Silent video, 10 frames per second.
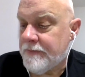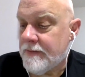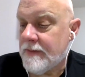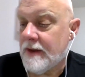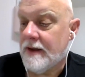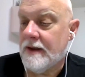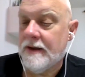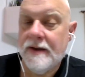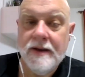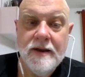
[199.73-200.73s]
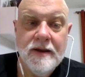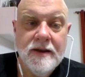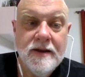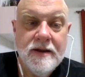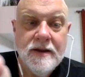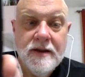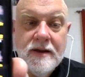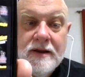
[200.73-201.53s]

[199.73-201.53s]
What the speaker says: Nobody speaks.